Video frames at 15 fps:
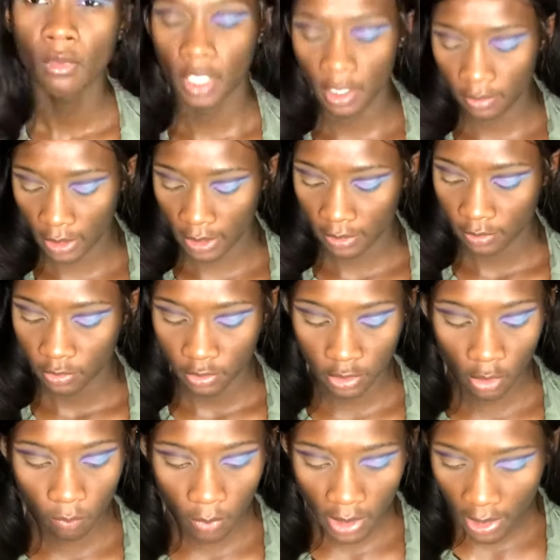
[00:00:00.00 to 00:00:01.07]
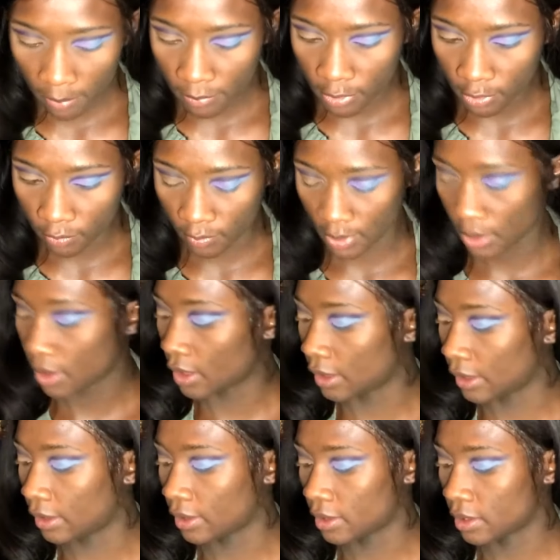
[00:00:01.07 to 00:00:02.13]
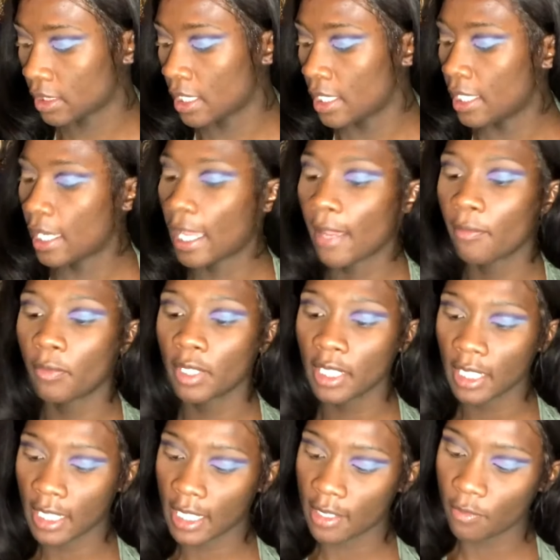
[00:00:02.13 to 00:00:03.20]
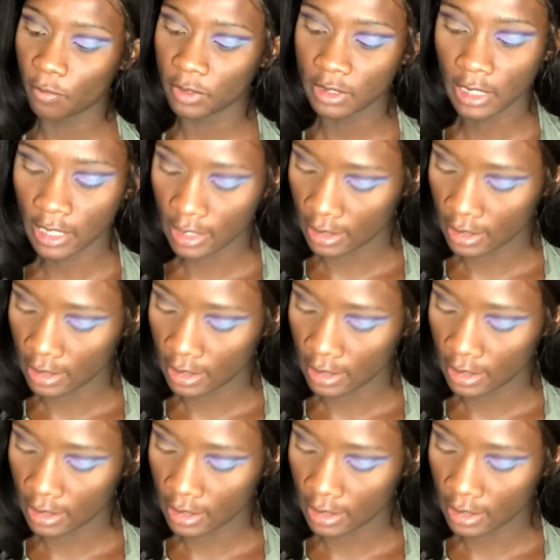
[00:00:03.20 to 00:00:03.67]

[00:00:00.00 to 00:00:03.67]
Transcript: okay, so what I'm doing is I went in with these